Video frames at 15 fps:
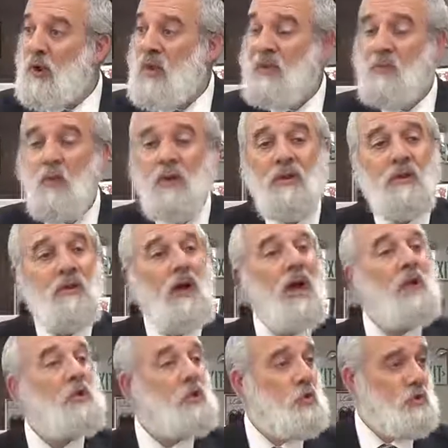read what
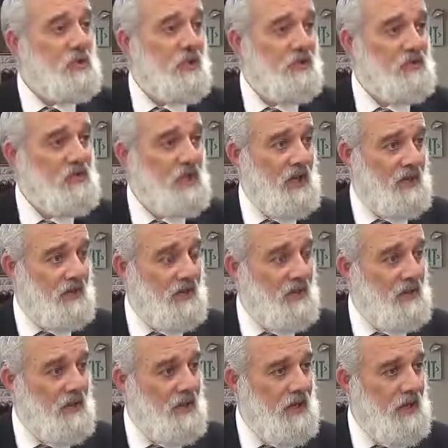non-Jews have said
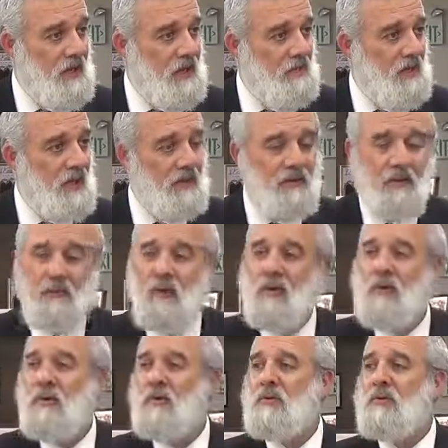about the
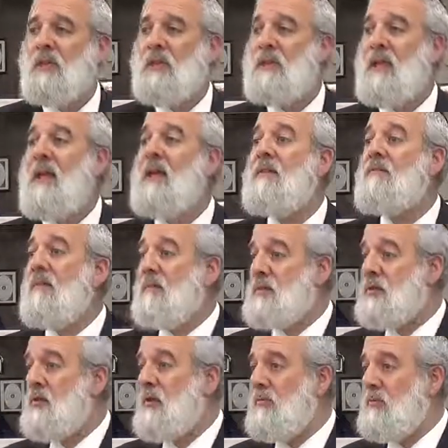miracles that they've
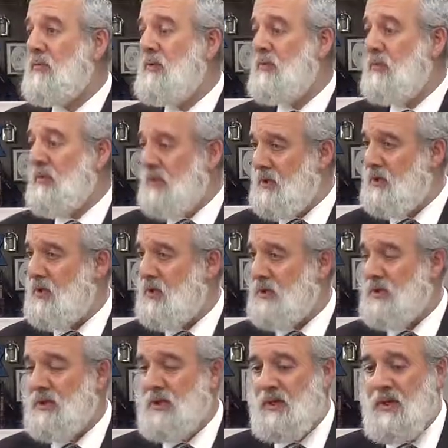observed with the
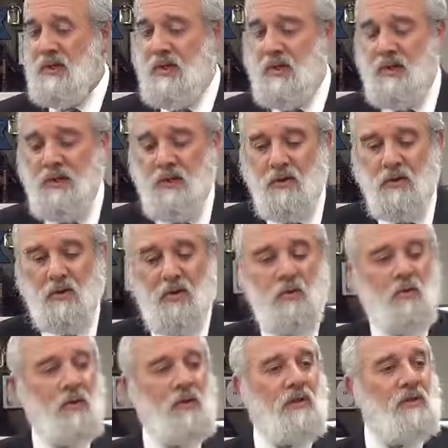Jews. You
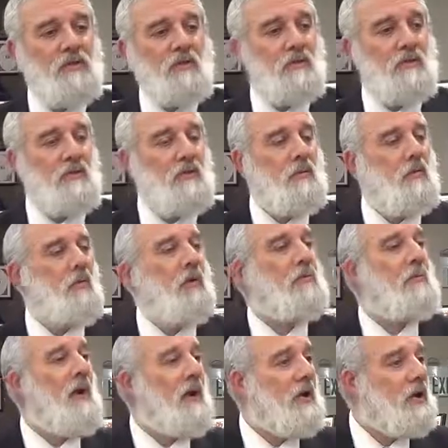can read this,
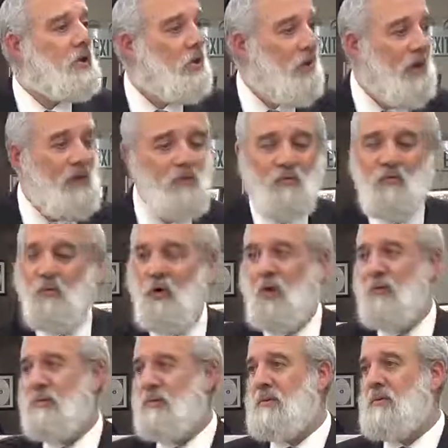what Mark Twain
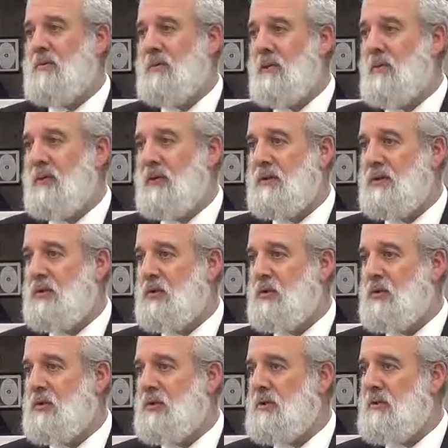wrote about the
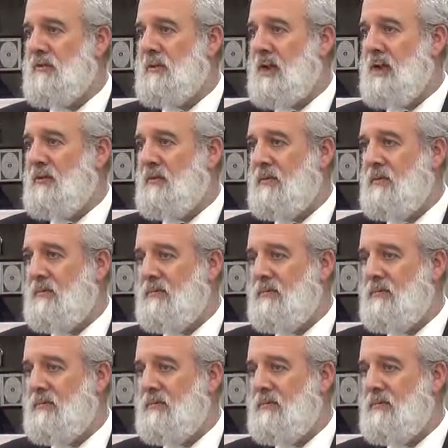Jewish survival.